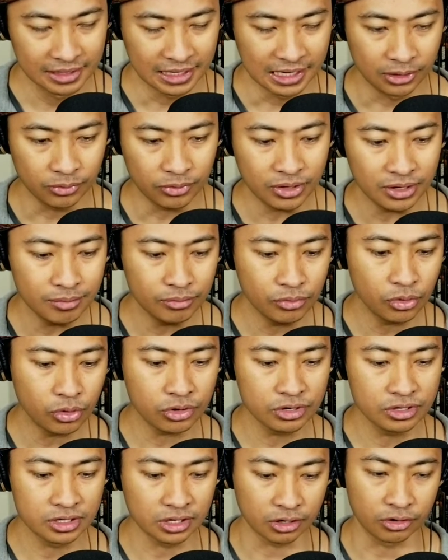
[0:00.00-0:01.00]
I want
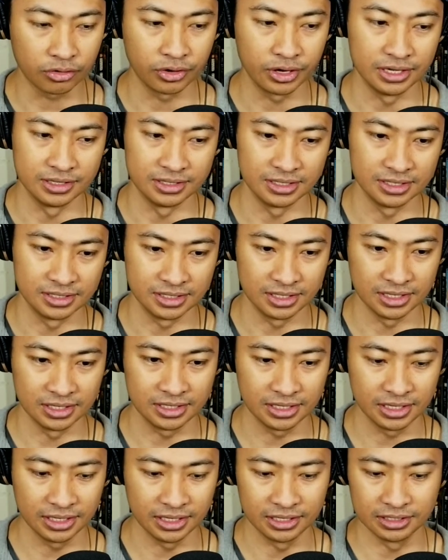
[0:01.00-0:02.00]
more of the crazy Z
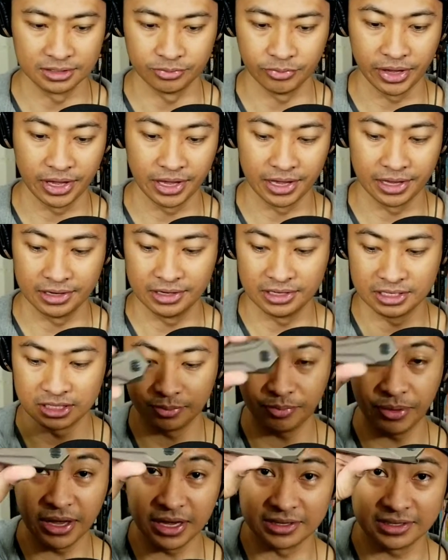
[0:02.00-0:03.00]
Ts, man. The
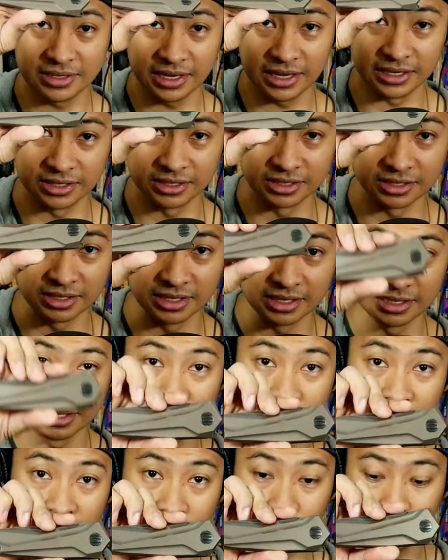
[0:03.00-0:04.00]
space age
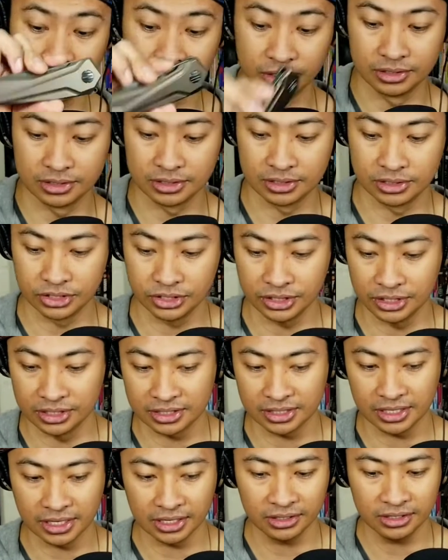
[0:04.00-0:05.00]
design ones.
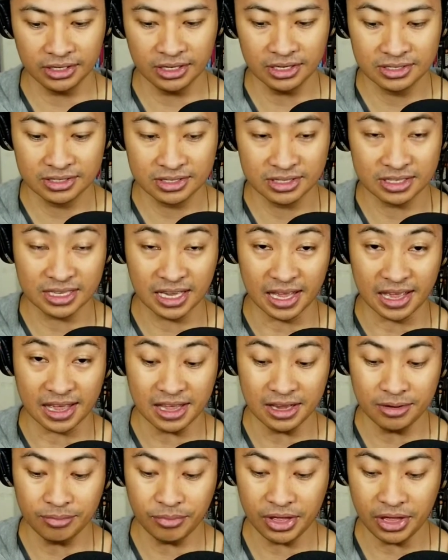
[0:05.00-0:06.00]
Jeez, Kelly is just
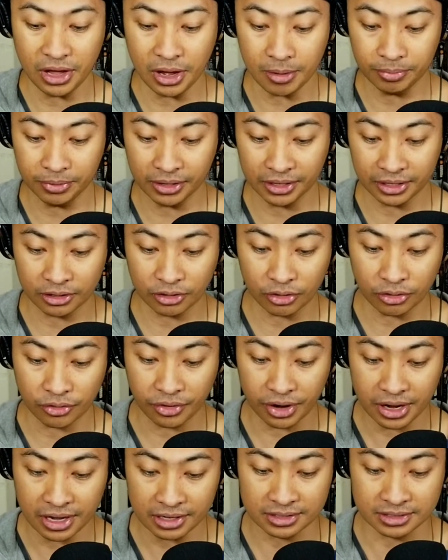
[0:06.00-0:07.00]
hitting me up like
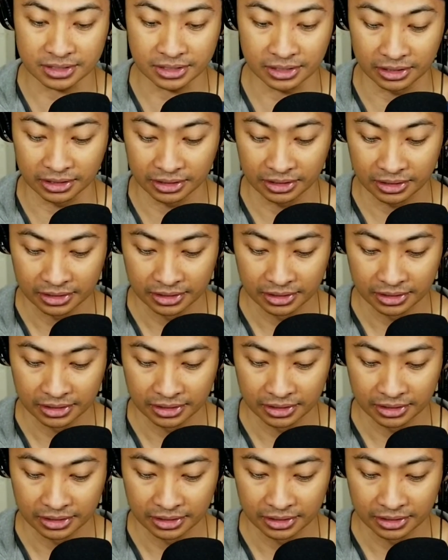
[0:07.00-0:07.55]
crazy.